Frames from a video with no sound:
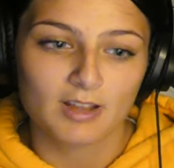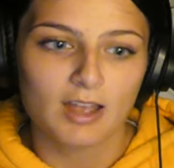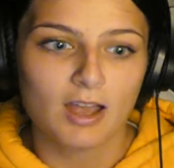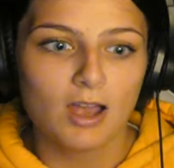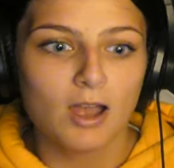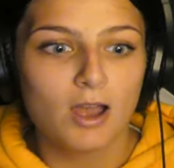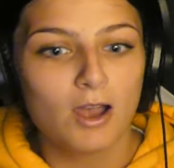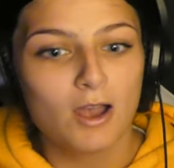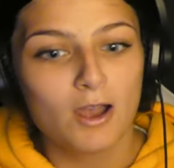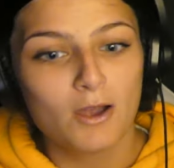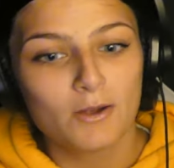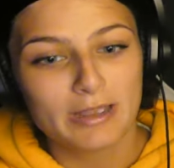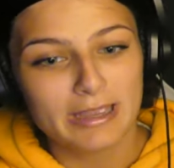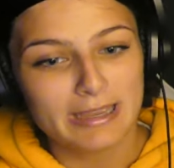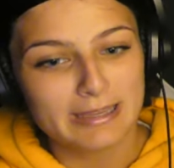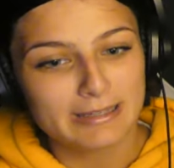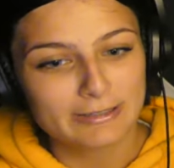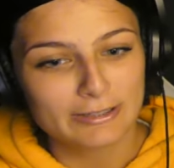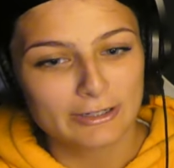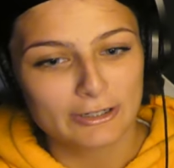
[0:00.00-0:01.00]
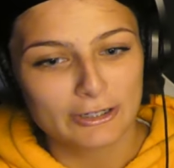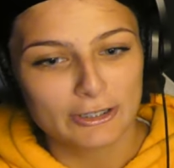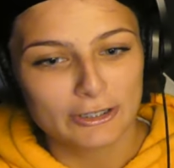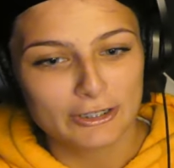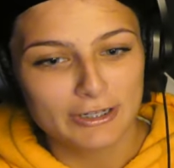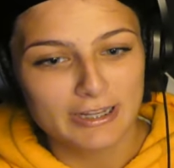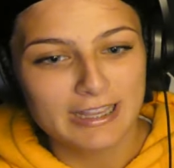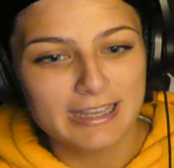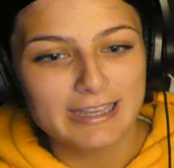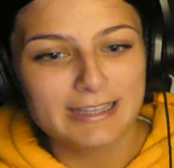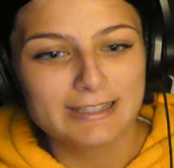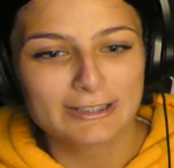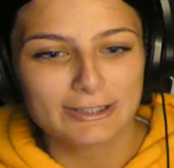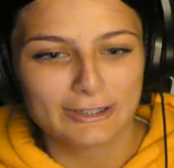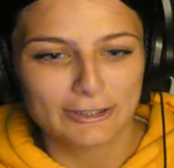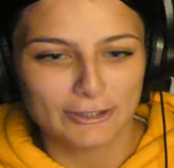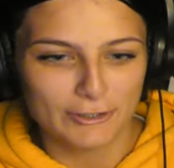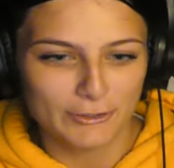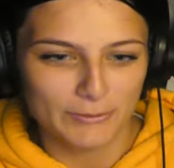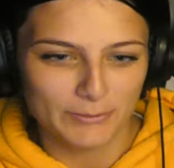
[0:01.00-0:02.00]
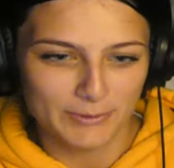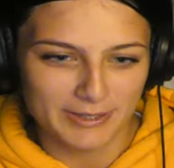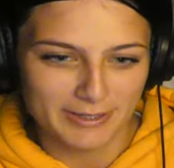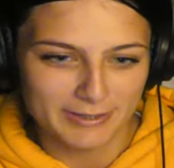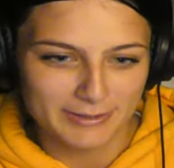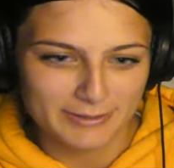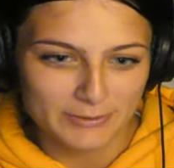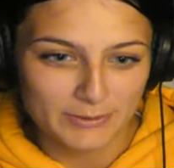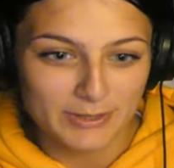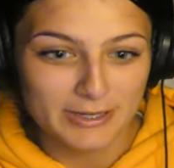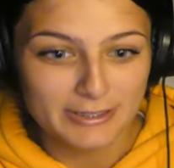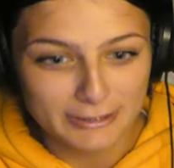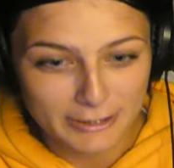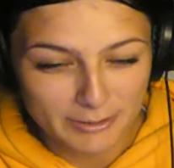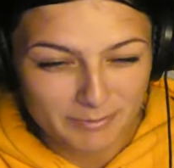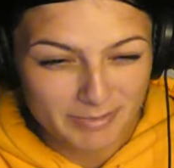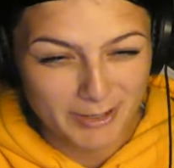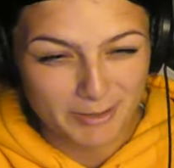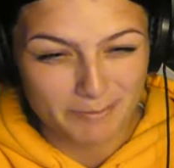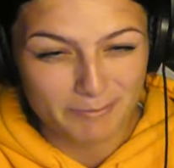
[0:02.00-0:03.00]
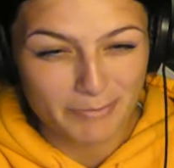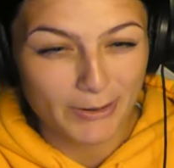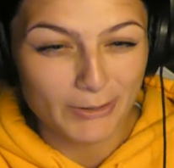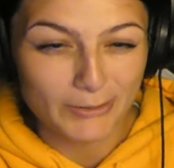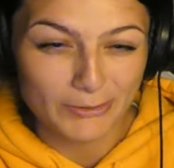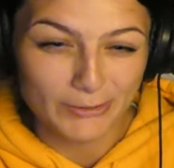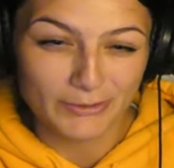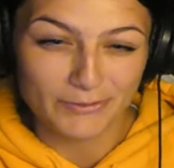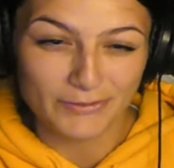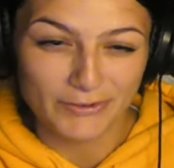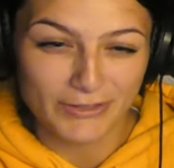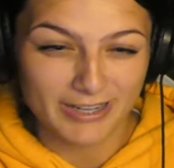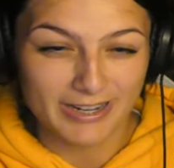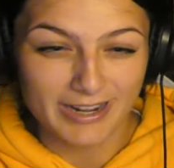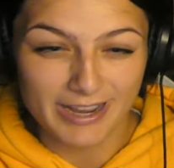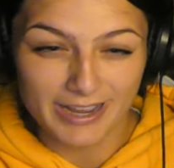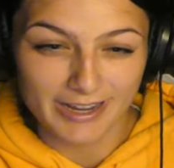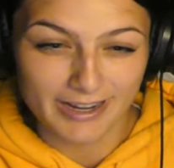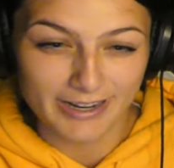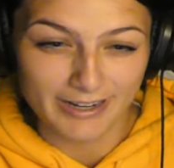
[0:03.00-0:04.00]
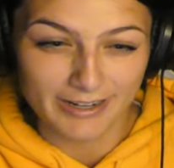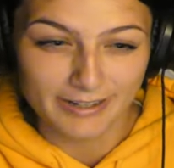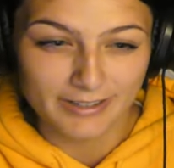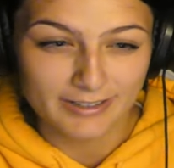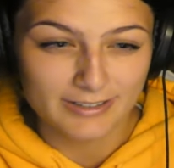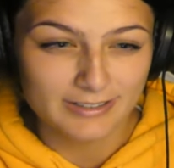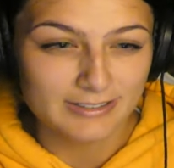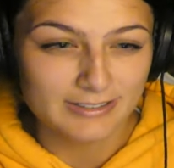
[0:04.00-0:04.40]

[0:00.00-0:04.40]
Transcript: Oh, he's gonna do it. So he's gonna be your partner for the day.